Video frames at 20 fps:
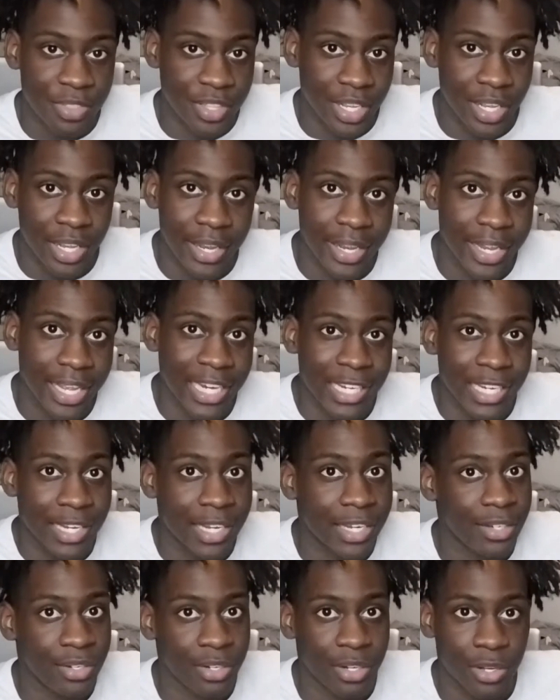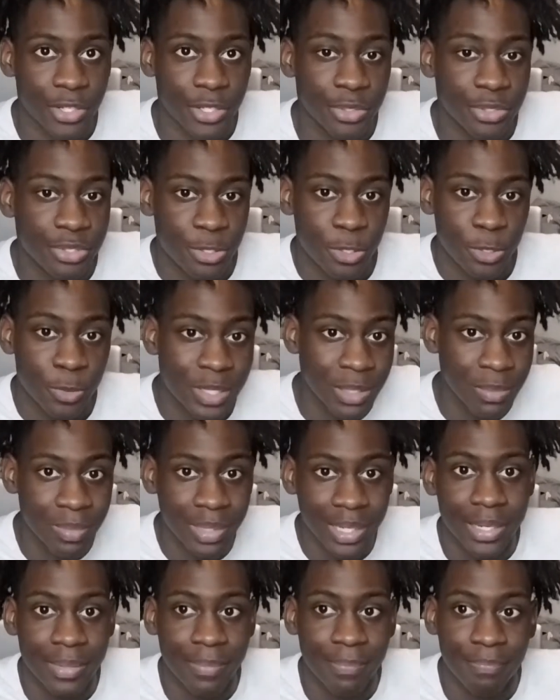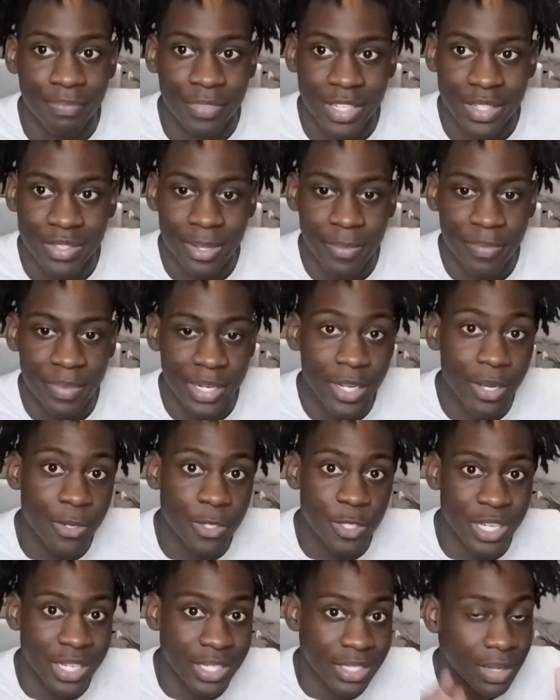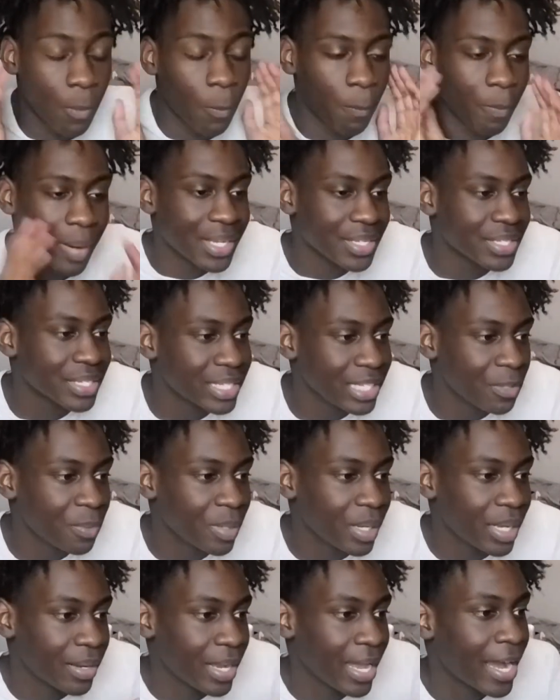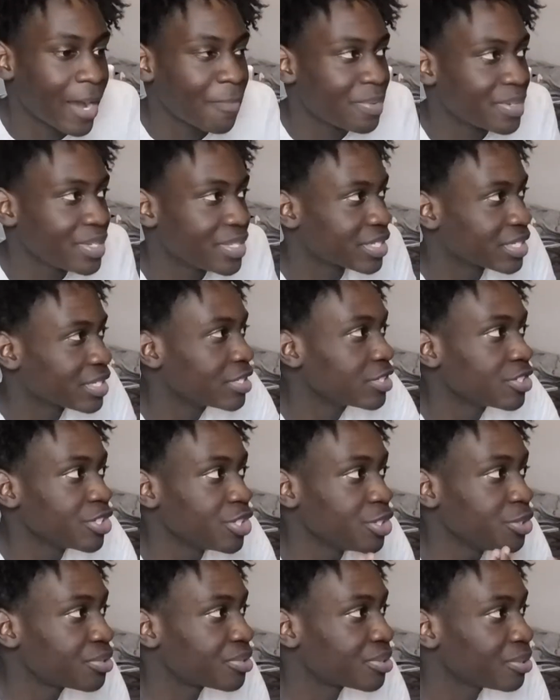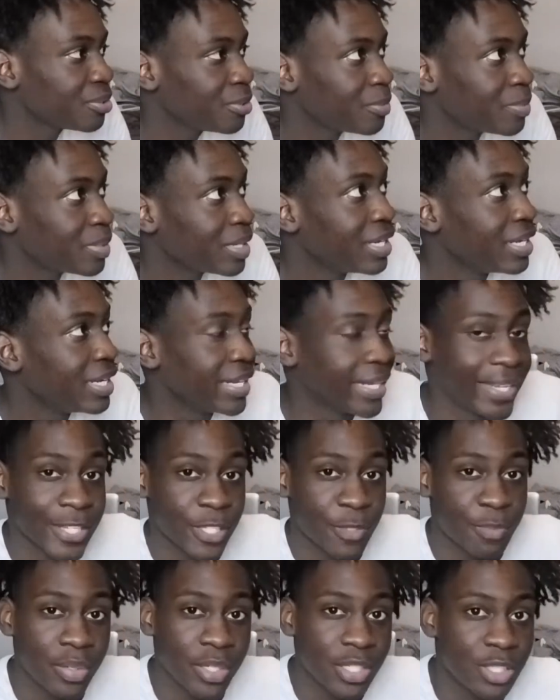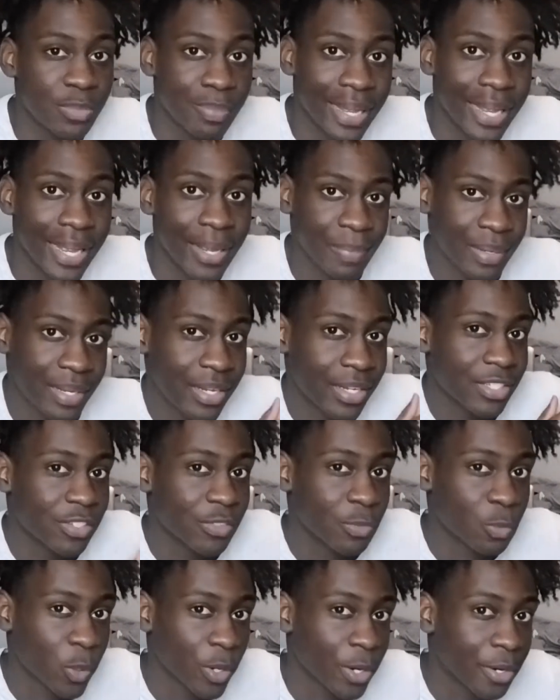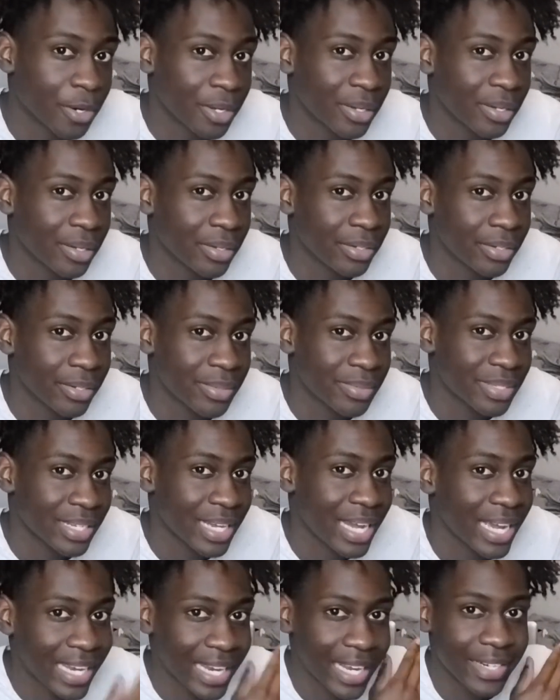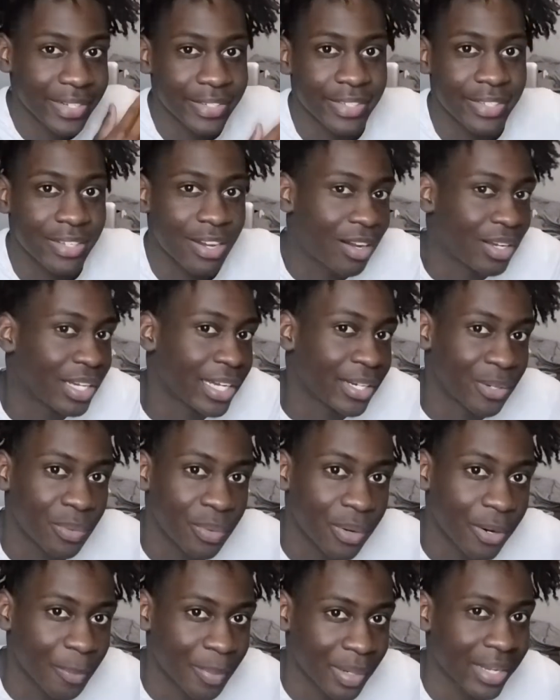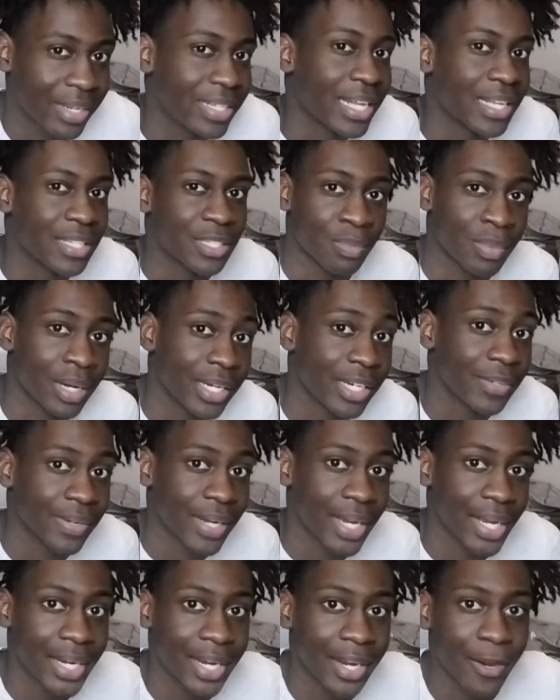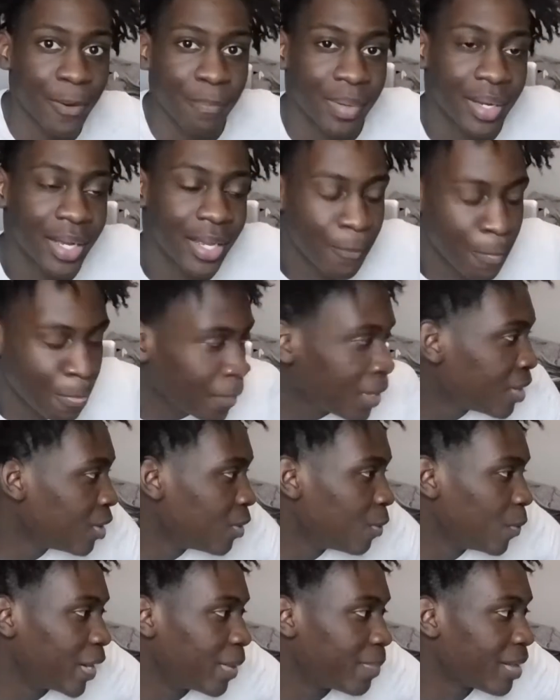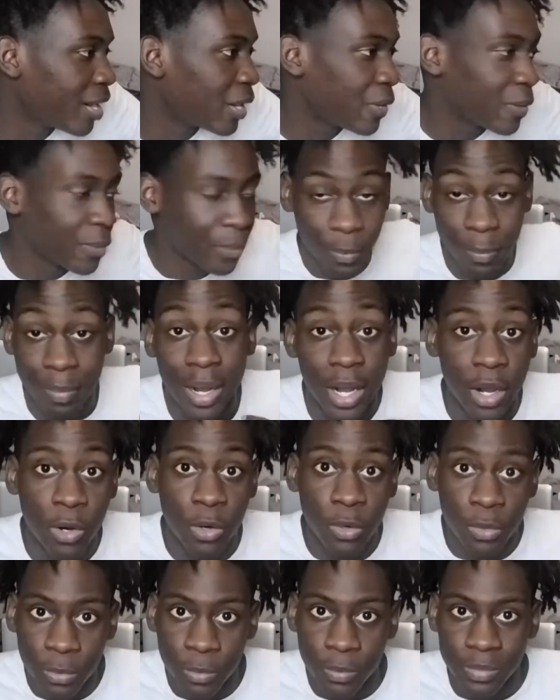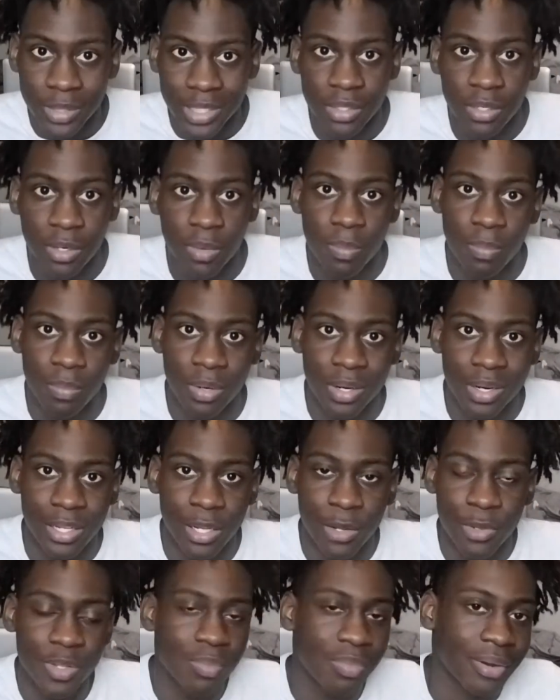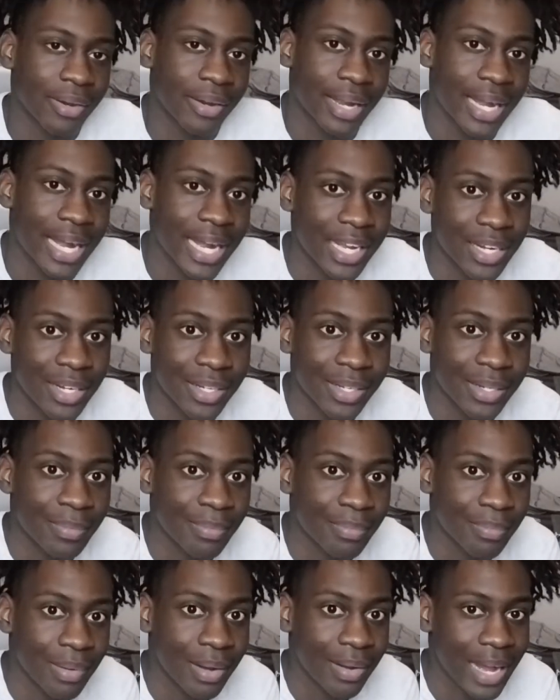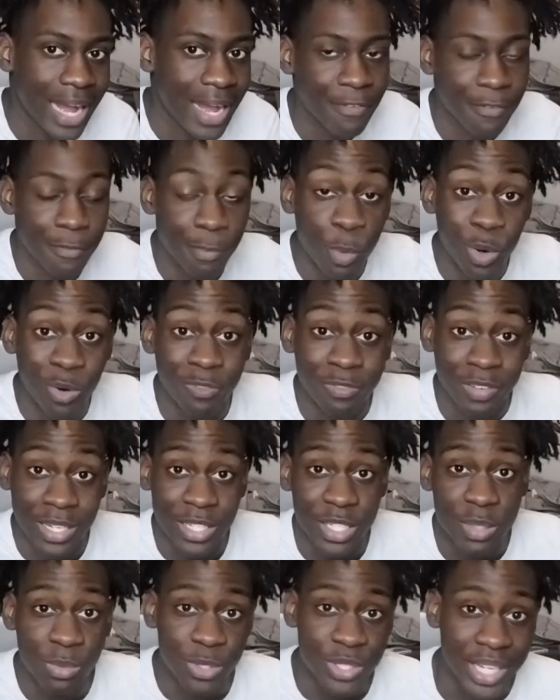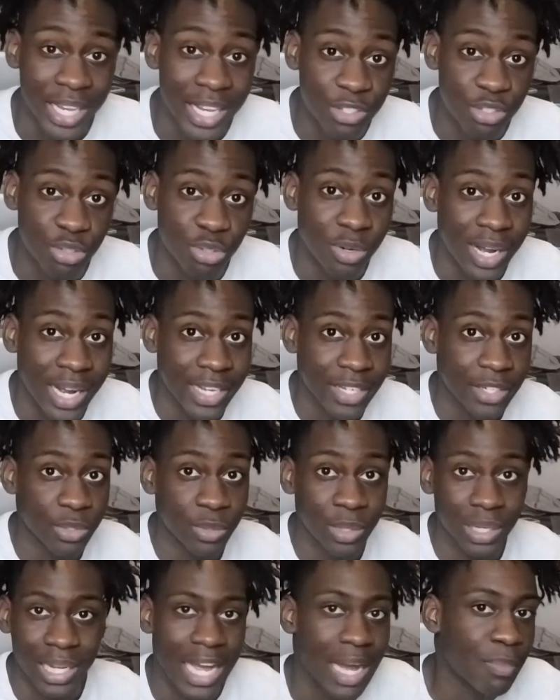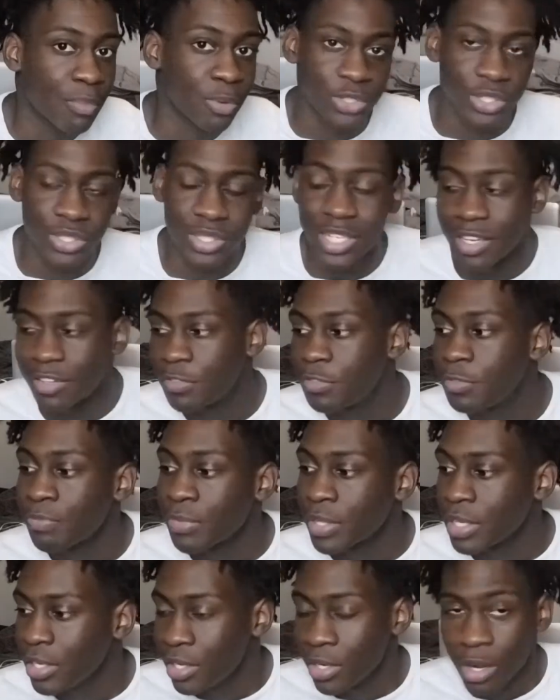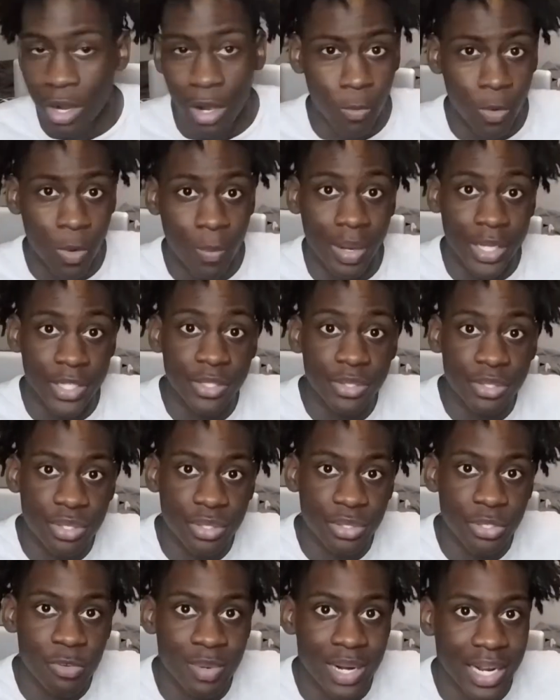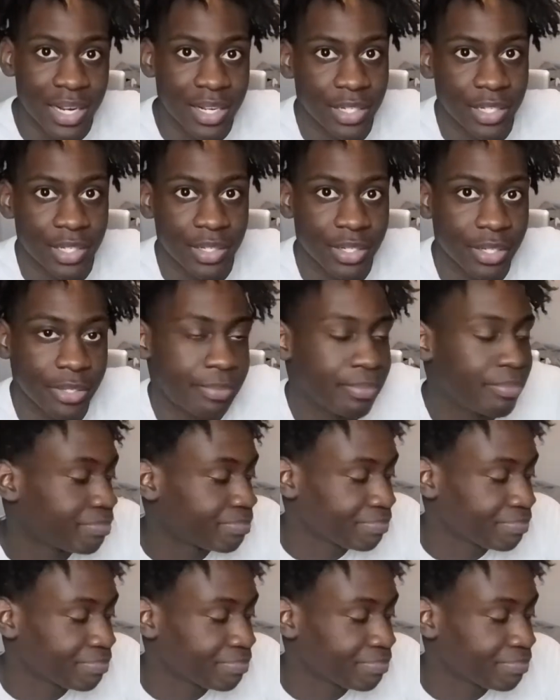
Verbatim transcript: thing and then, you know, YouTube could be something else because basically what happens is YouTube gets pushed back because of work. You know what I'm saying? I can't just call out of work because that's money right there. But with my own, with my own, you know, clothing brand, I could have a more flexible schedule. I could do a lot more stuff with my YouTube, and I could, you know.